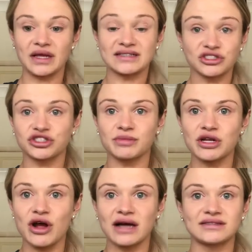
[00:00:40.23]
essential
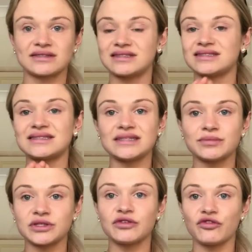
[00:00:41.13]
amino acids is
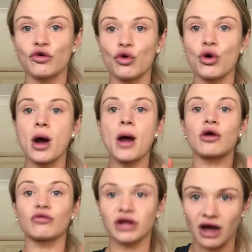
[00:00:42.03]
simply for
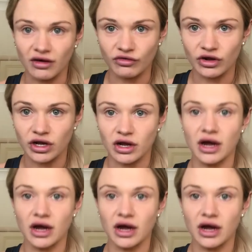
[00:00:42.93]
recovery.